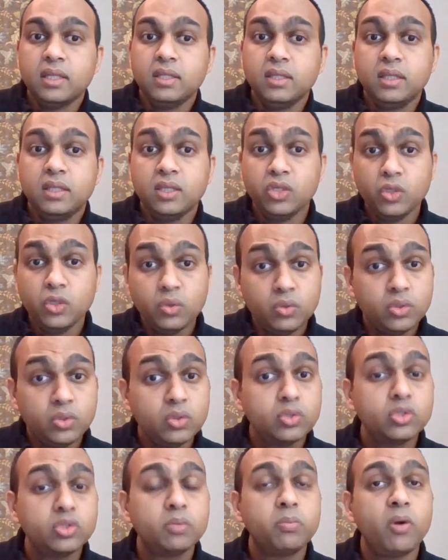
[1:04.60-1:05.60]
the new
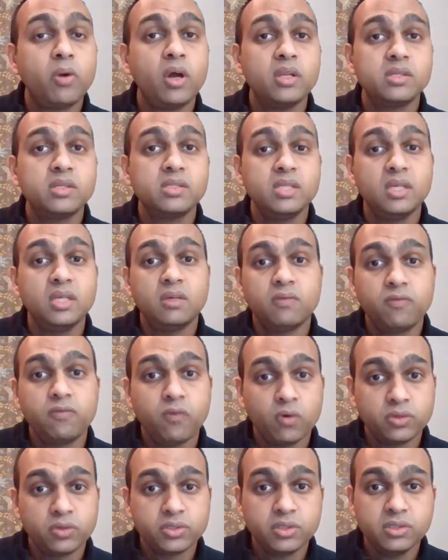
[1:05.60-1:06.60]
YouTube policy
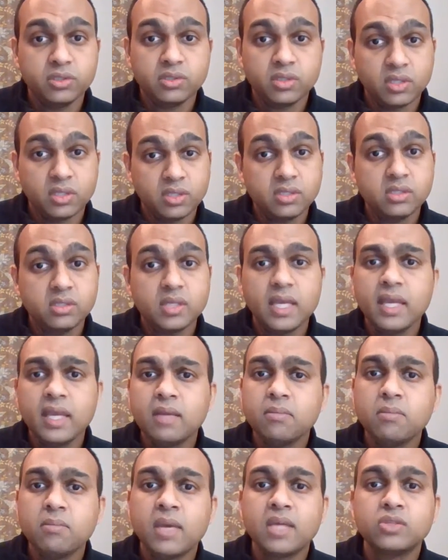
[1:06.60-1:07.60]
enforces this
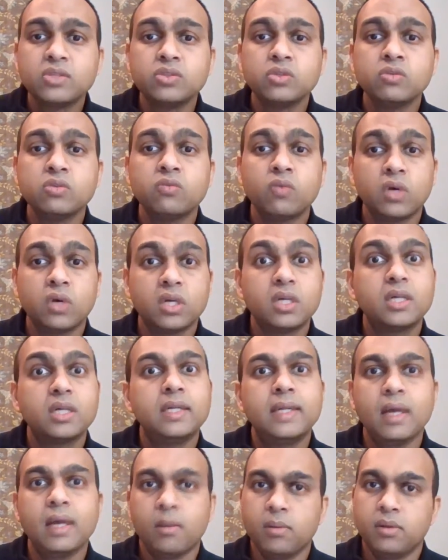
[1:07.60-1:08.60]
and makes you work
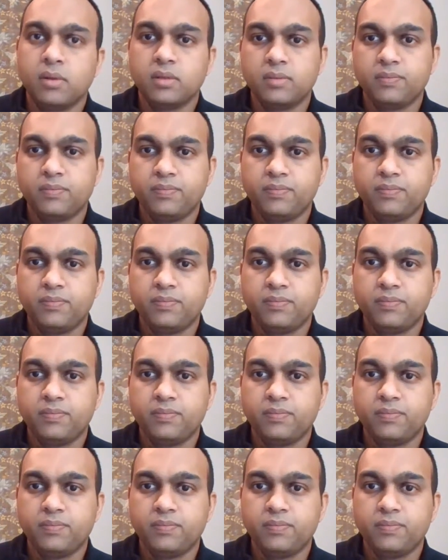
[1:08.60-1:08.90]
double.